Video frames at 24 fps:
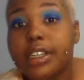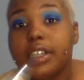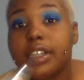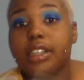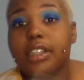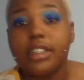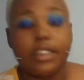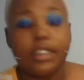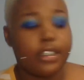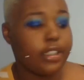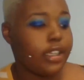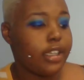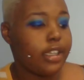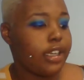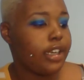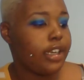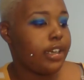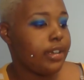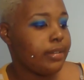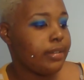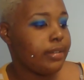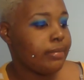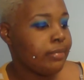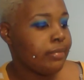color
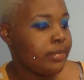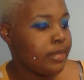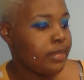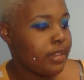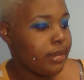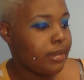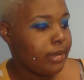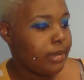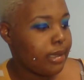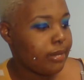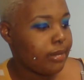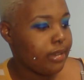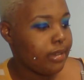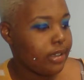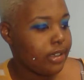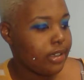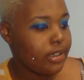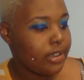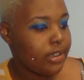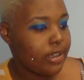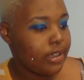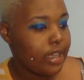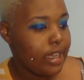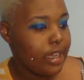there. But I'm going to
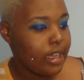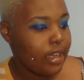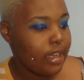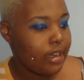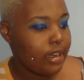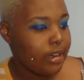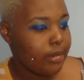go ahead